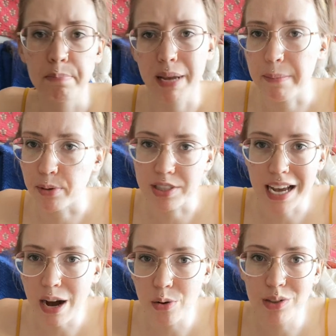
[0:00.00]
paper
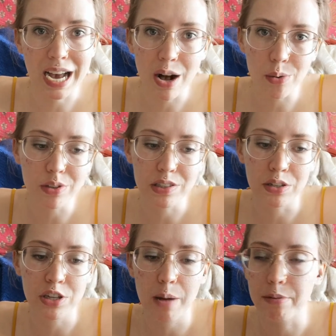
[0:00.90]
towels
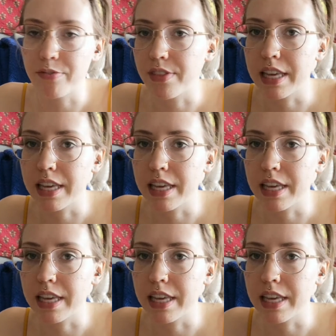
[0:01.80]
on top of the